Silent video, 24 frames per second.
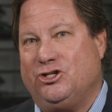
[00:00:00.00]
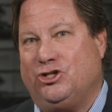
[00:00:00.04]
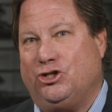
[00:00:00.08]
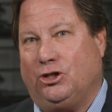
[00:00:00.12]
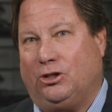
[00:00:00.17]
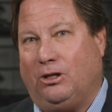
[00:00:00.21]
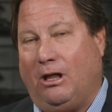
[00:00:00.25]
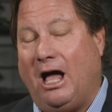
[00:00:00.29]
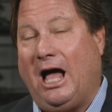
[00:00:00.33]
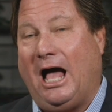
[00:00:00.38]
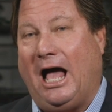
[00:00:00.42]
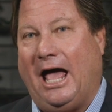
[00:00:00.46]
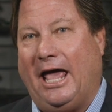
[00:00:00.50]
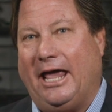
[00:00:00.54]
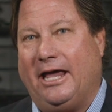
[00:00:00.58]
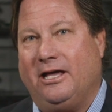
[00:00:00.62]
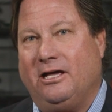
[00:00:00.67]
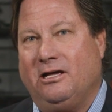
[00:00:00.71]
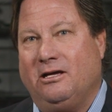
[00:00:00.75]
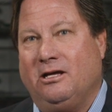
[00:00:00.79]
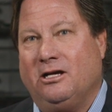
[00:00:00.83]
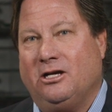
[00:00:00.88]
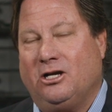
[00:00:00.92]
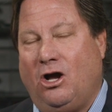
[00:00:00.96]
July
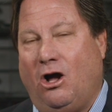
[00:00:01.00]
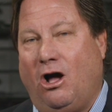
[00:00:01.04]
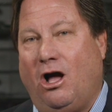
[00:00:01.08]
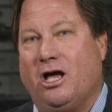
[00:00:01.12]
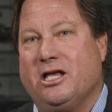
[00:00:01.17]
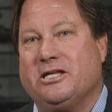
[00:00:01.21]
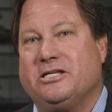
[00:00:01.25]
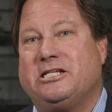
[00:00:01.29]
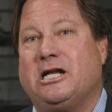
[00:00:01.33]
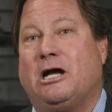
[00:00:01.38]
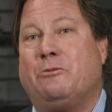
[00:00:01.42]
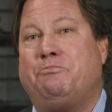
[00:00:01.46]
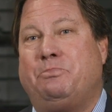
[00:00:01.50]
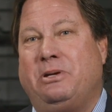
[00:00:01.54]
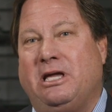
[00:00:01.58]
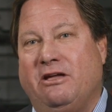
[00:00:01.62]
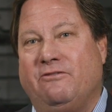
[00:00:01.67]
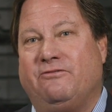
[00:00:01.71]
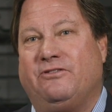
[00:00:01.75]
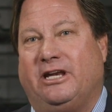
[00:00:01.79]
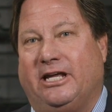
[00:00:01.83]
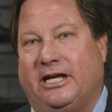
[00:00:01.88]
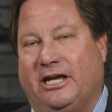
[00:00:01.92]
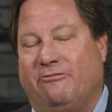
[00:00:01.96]
caused a
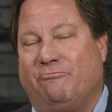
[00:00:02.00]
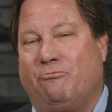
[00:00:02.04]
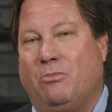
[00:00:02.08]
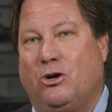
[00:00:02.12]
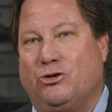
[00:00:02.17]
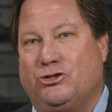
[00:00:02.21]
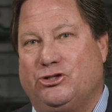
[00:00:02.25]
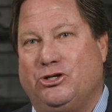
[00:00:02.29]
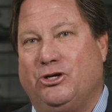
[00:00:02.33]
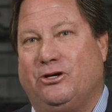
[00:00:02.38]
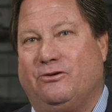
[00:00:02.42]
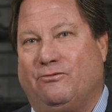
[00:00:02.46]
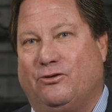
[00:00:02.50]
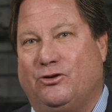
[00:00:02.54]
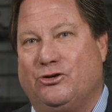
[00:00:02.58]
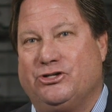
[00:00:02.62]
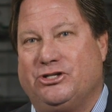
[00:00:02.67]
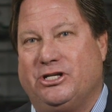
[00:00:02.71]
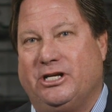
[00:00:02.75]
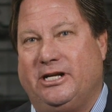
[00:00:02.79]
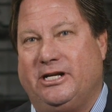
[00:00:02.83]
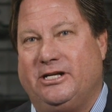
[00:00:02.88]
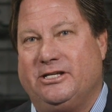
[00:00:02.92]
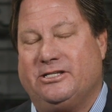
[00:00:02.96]
pivoting of most
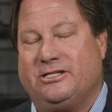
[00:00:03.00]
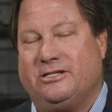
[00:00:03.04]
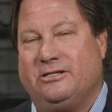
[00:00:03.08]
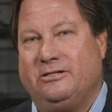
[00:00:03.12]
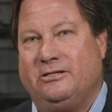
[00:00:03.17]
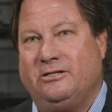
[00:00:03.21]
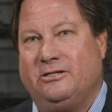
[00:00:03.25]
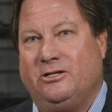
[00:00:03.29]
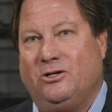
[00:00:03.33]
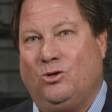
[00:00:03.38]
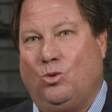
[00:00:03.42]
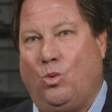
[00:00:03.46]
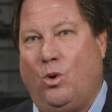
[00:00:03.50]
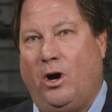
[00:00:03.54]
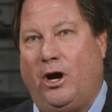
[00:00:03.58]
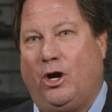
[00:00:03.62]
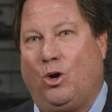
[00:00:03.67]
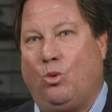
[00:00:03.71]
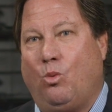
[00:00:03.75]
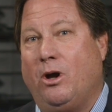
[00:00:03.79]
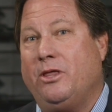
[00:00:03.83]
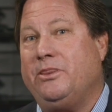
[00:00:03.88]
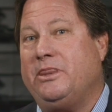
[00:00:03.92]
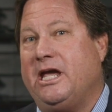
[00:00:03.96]
universities,
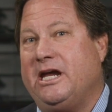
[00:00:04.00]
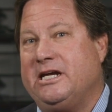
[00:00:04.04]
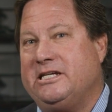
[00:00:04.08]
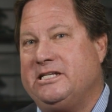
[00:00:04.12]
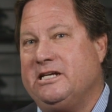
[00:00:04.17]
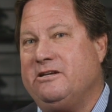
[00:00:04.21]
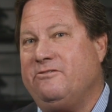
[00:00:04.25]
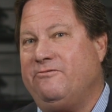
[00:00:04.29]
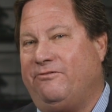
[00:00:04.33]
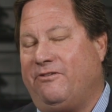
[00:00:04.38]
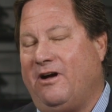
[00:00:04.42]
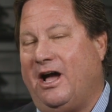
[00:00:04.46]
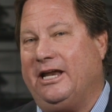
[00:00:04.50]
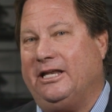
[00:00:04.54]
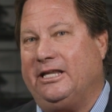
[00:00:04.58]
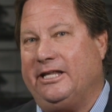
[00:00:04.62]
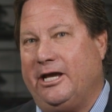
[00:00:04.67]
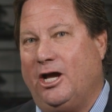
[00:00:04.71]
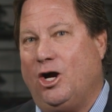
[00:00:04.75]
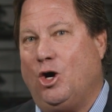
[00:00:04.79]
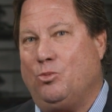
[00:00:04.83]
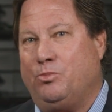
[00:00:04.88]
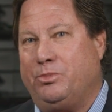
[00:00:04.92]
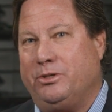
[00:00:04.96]
where when they did finally
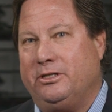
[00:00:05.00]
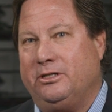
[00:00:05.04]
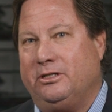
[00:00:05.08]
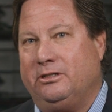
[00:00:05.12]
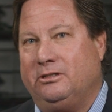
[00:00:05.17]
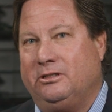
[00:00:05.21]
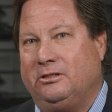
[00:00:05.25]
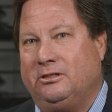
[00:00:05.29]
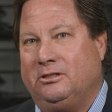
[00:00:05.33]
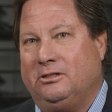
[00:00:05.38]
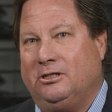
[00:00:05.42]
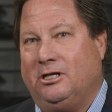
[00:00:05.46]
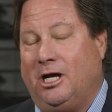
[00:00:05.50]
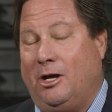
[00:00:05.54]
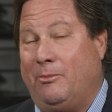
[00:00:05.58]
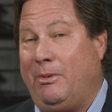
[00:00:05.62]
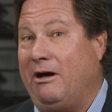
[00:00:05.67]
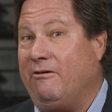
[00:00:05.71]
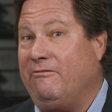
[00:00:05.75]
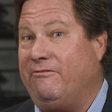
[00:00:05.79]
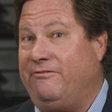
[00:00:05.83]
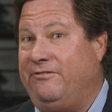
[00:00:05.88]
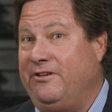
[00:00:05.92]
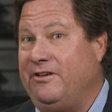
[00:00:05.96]
open,
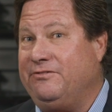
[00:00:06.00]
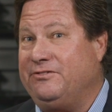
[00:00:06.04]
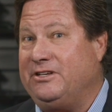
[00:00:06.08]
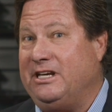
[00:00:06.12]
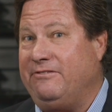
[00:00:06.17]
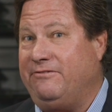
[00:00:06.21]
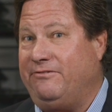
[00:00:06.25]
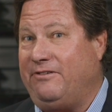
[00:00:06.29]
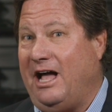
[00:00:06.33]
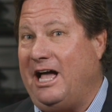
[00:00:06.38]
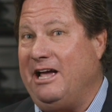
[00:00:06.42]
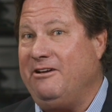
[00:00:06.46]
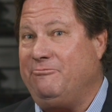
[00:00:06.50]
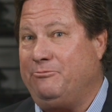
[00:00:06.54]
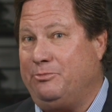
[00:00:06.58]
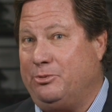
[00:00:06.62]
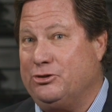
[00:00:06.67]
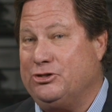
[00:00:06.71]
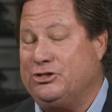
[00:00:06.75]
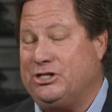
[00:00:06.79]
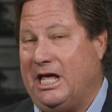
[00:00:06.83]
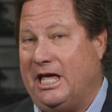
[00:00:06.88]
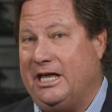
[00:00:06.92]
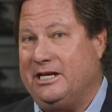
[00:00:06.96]
about
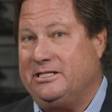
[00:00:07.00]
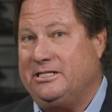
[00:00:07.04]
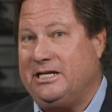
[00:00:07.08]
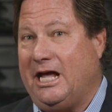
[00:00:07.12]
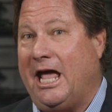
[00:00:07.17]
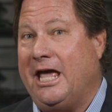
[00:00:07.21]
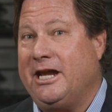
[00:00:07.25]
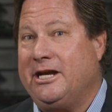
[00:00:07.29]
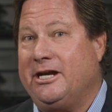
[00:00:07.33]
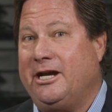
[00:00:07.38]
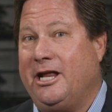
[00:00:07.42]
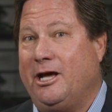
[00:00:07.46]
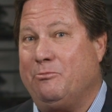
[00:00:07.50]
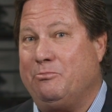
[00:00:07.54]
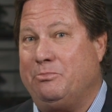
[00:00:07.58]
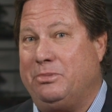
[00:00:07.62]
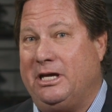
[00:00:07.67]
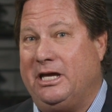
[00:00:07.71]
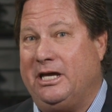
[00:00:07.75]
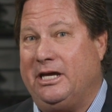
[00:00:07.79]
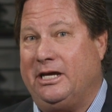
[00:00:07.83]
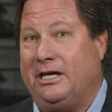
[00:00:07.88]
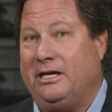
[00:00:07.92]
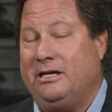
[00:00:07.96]
55% ended up
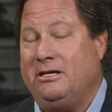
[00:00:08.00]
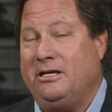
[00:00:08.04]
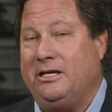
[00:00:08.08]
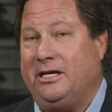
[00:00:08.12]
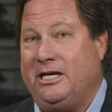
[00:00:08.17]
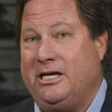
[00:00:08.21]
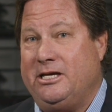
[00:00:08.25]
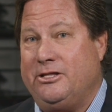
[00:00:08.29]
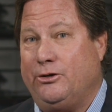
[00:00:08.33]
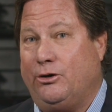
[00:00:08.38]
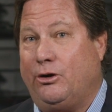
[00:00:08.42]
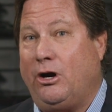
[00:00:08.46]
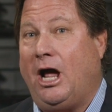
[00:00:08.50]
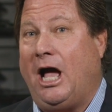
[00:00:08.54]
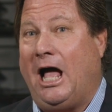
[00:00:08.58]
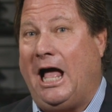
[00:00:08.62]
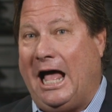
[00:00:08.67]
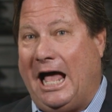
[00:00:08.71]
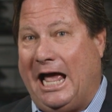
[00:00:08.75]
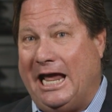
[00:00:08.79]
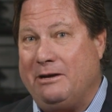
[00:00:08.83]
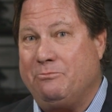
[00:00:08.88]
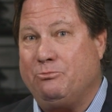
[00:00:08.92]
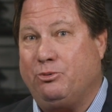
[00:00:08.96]
being either
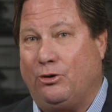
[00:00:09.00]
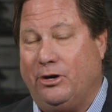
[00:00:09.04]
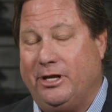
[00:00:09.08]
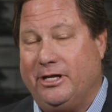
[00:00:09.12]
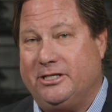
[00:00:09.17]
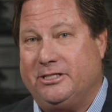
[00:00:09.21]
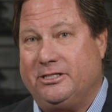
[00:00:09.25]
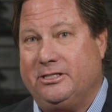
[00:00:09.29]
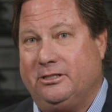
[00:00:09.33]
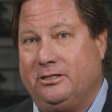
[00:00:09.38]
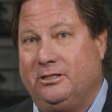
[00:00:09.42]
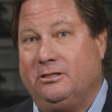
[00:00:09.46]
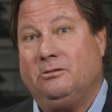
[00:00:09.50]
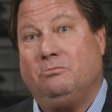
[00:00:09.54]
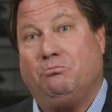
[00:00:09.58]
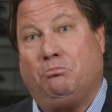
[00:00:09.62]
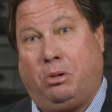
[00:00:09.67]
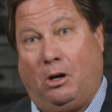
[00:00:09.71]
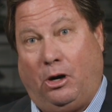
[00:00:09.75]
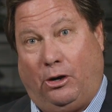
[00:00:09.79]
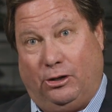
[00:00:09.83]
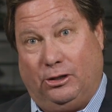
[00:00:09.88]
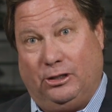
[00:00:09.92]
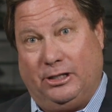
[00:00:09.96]
hybrid,
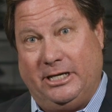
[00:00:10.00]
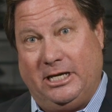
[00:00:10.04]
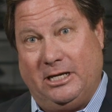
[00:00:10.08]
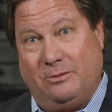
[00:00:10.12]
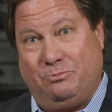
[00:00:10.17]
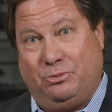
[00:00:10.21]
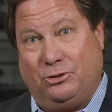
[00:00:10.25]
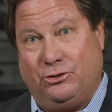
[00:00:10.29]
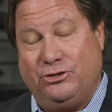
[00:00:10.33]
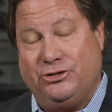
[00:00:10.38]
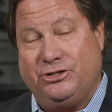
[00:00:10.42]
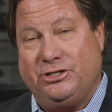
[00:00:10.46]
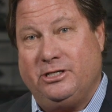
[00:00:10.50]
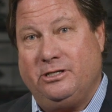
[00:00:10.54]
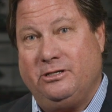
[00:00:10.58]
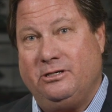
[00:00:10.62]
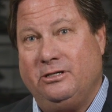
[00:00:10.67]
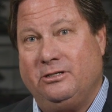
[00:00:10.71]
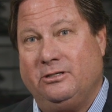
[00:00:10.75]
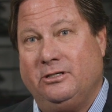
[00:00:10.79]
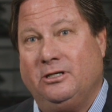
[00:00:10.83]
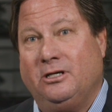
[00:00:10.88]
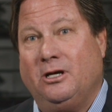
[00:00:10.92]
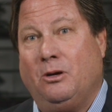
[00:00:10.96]
partly in person,
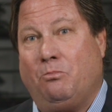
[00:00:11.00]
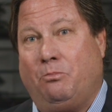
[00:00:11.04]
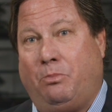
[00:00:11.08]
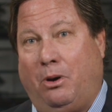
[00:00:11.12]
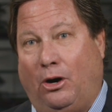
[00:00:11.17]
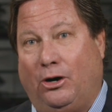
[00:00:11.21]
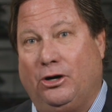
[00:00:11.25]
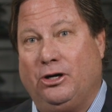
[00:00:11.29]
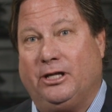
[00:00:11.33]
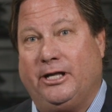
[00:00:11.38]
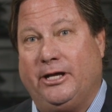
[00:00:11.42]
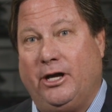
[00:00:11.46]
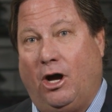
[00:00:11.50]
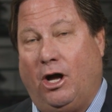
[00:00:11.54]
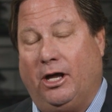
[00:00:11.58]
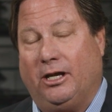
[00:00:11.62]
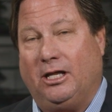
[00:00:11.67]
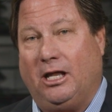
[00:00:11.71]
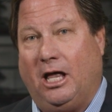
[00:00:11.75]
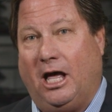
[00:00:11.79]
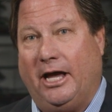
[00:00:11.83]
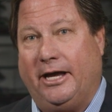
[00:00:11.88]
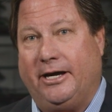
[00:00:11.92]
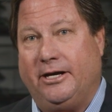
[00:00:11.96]
partly
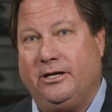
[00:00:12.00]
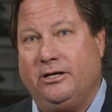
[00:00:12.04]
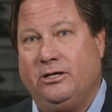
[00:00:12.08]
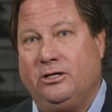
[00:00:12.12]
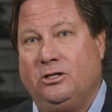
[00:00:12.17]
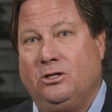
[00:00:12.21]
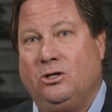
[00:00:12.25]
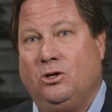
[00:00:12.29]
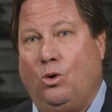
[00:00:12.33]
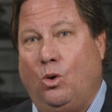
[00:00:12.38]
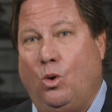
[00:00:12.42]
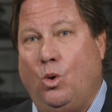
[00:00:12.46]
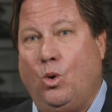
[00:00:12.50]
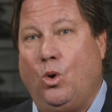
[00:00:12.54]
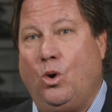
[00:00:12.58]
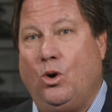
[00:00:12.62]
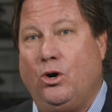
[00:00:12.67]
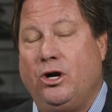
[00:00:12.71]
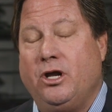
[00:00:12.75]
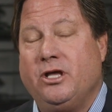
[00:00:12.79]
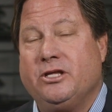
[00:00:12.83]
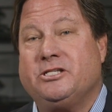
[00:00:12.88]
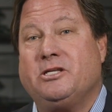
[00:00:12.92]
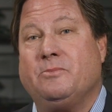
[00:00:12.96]
online,
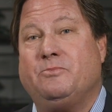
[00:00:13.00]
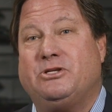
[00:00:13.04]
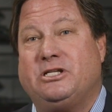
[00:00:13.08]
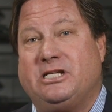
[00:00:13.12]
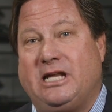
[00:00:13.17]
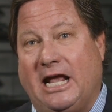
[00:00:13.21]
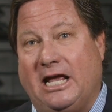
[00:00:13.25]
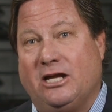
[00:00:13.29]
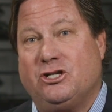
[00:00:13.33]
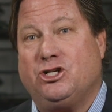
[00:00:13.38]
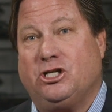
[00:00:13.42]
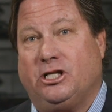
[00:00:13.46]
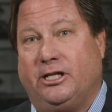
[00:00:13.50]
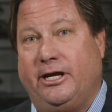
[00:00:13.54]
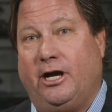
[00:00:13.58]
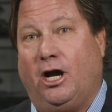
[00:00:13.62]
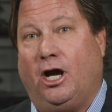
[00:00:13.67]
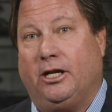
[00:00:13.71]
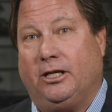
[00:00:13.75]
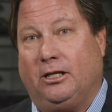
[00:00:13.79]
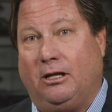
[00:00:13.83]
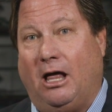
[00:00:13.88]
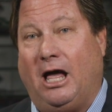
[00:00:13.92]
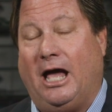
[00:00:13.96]
or substantially
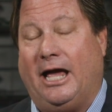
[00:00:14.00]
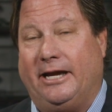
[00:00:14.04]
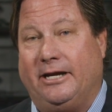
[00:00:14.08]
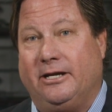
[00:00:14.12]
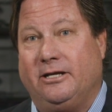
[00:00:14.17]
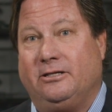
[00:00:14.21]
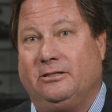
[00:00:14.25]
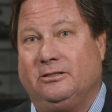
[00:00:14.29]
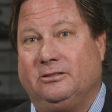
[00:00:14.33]
online.